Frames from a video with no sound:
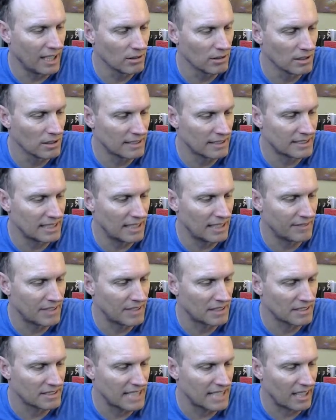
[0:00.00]
Let's see if
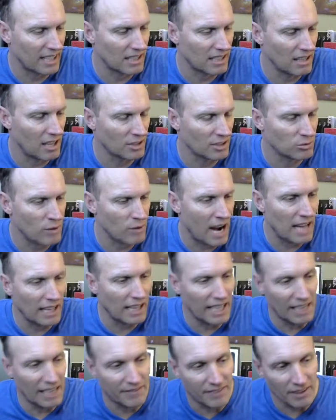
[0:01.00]
there's a Santa Claus
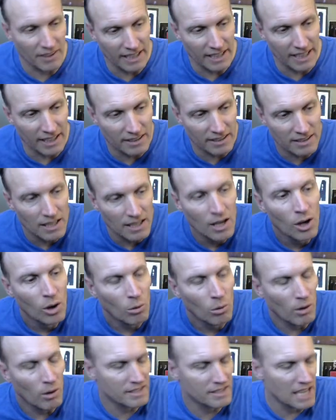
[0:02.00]
rally. If there is,
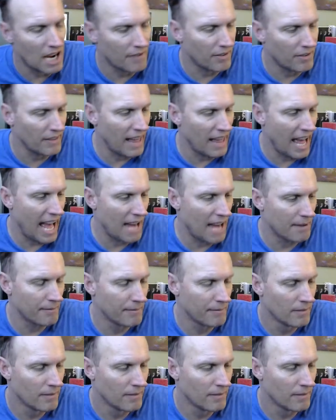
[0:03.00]
watch out for that.